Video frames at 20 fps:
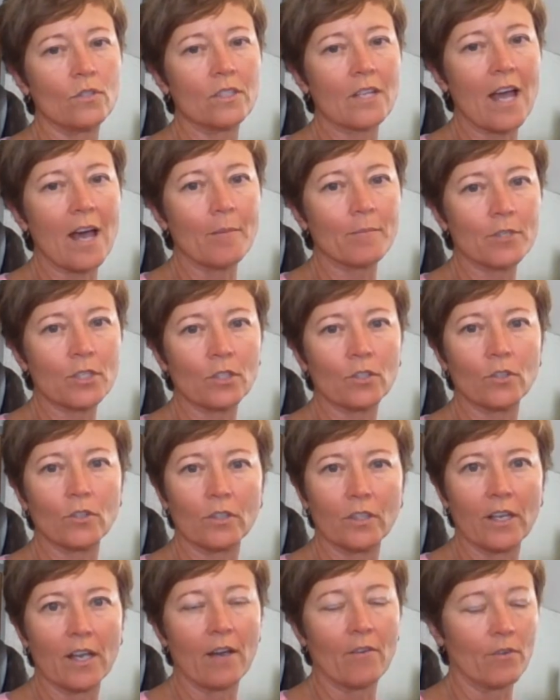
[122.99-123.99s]

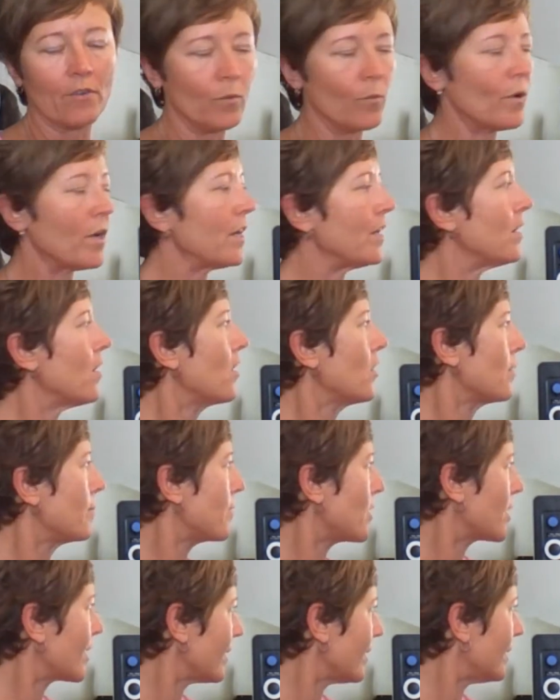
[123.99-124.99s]
absolutely everyone on the
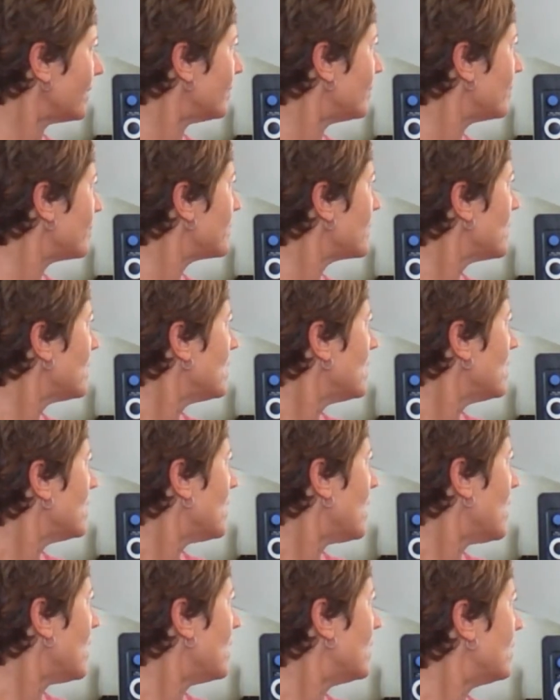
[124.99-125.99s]

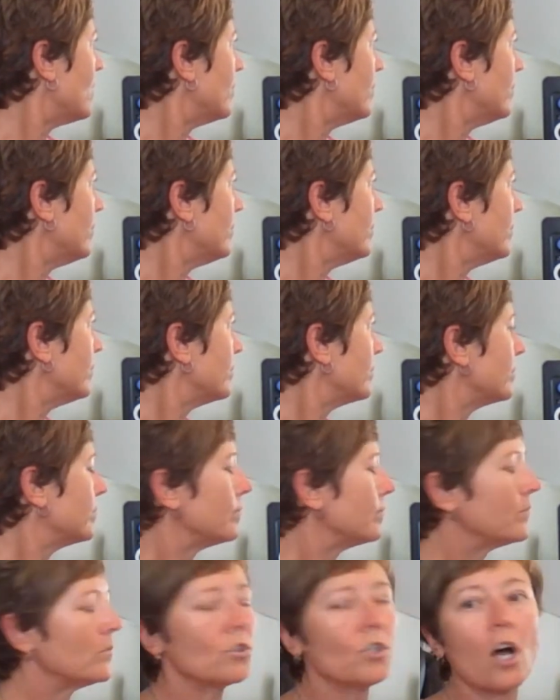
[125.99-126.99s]
market,
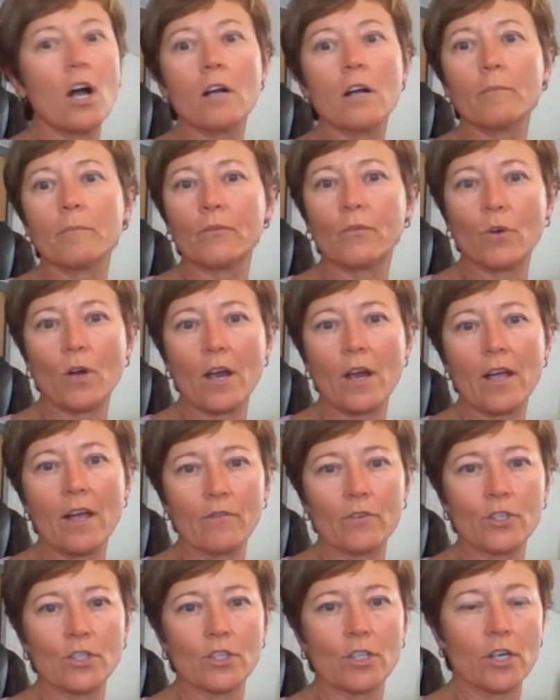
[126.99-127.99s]
long before I
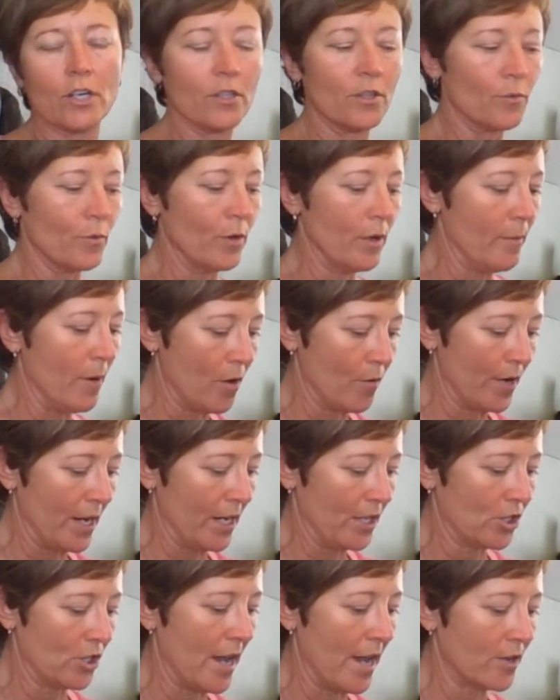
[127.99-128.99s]
ever started the Rebar
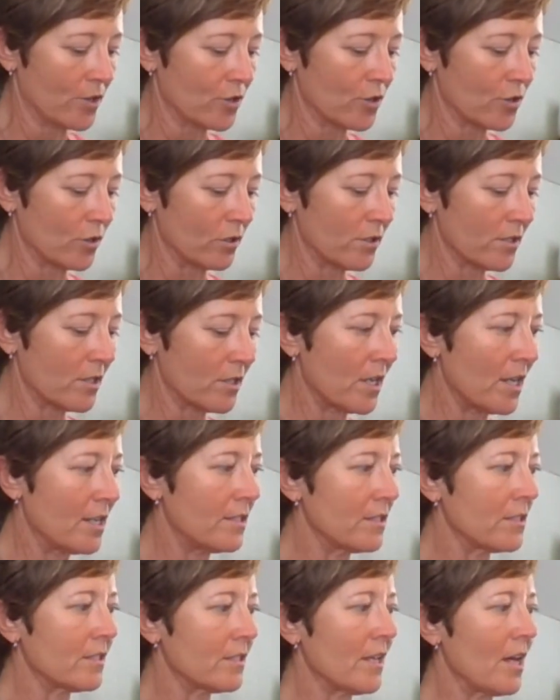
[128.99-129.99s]
Ranch Naturals.
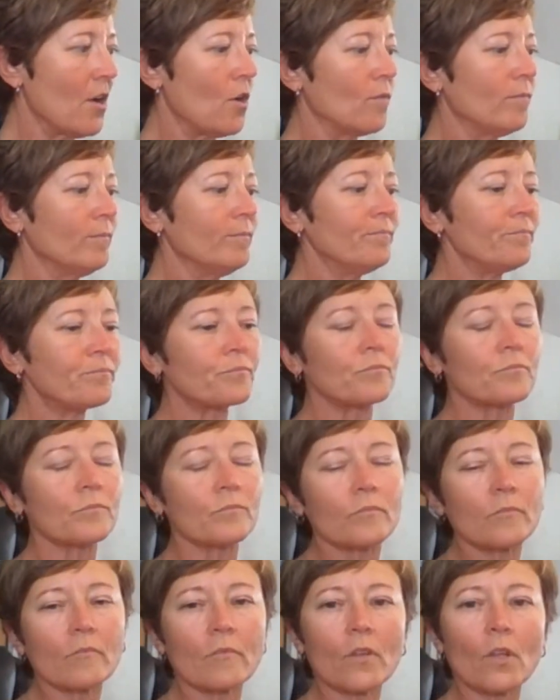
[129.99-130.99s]
And so
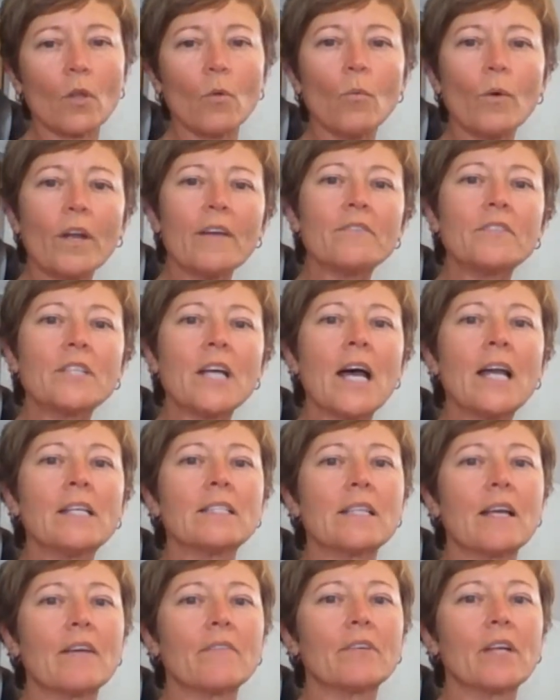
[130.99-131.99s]
what I've done is
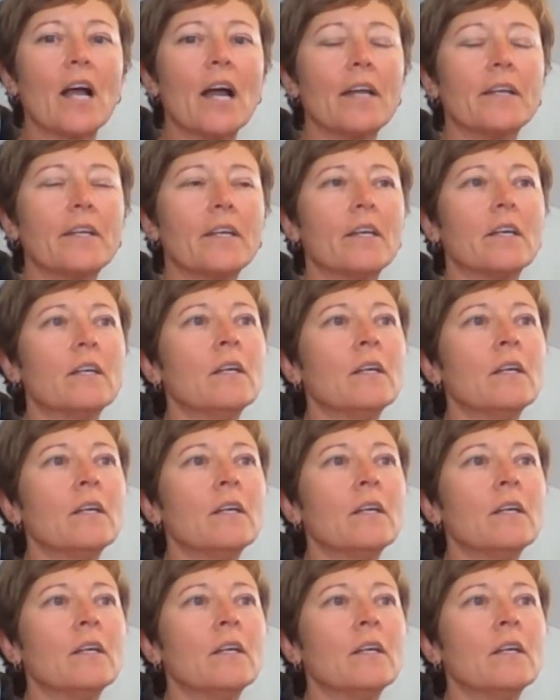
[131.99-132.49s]
I've kind of